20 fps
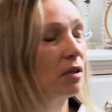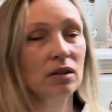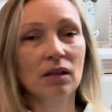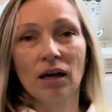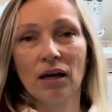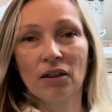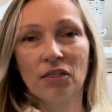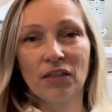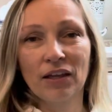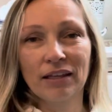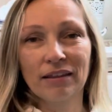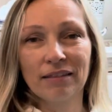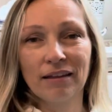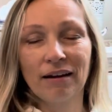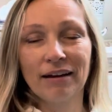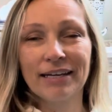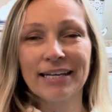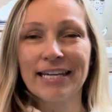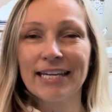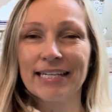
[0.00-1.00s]
that I think
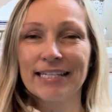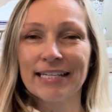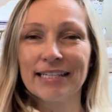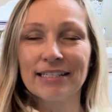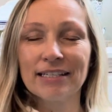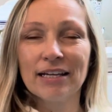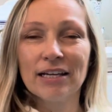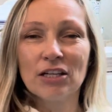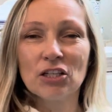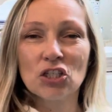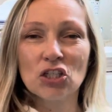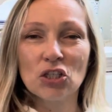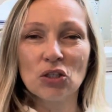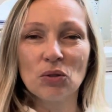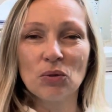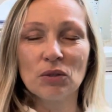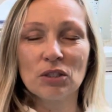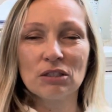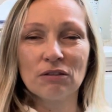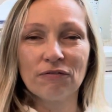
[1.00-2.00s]
that I needed
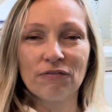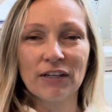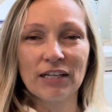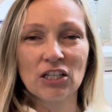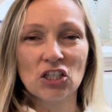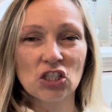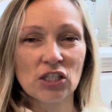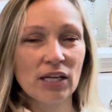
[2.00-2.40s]
to finish